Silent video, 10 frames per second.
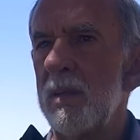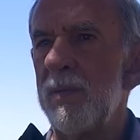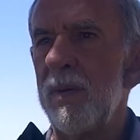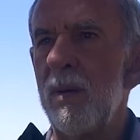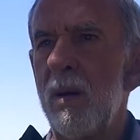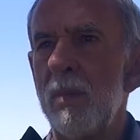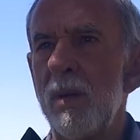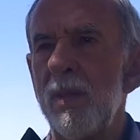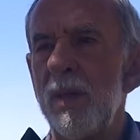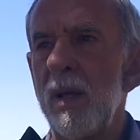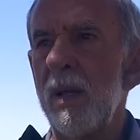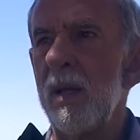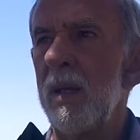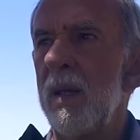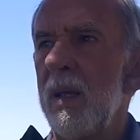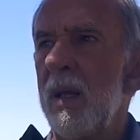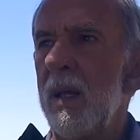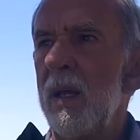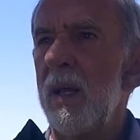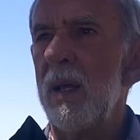phenomenal thing,
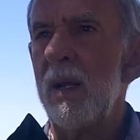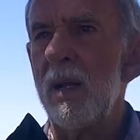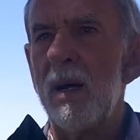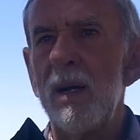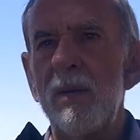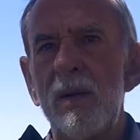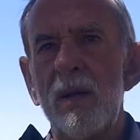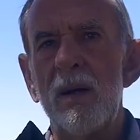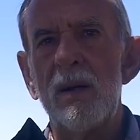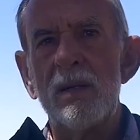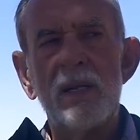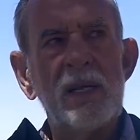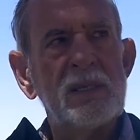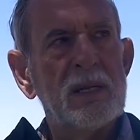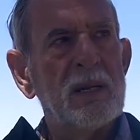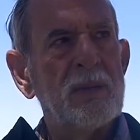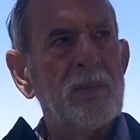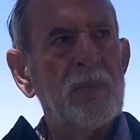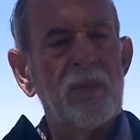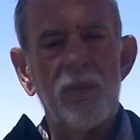and I teach it
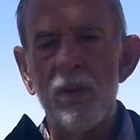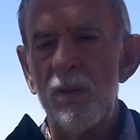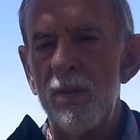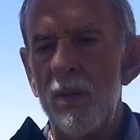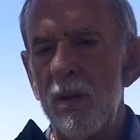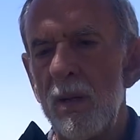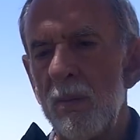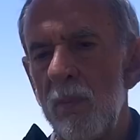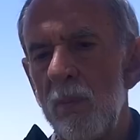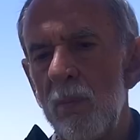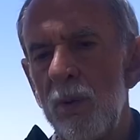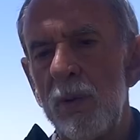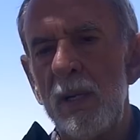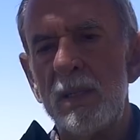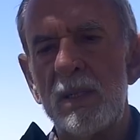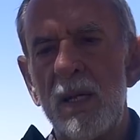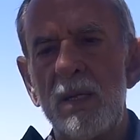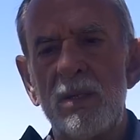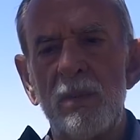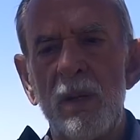with Maureen
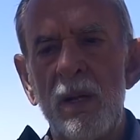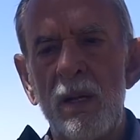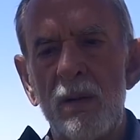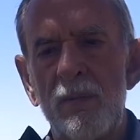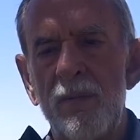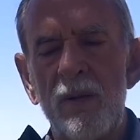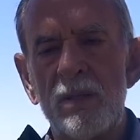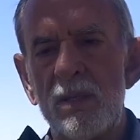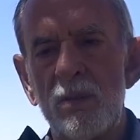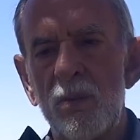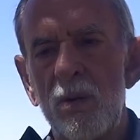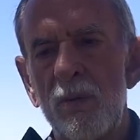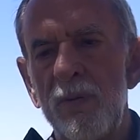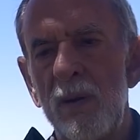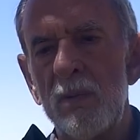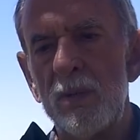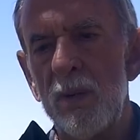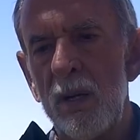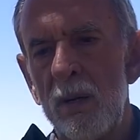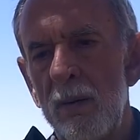Saint Germain. She's a world famous
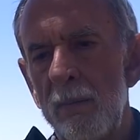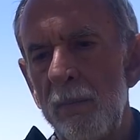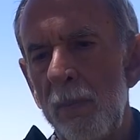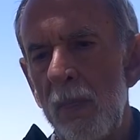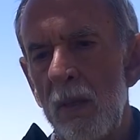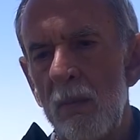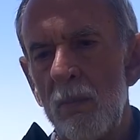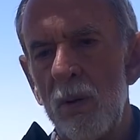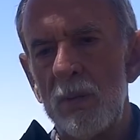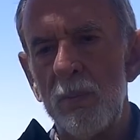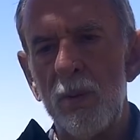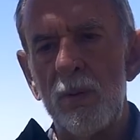writer, book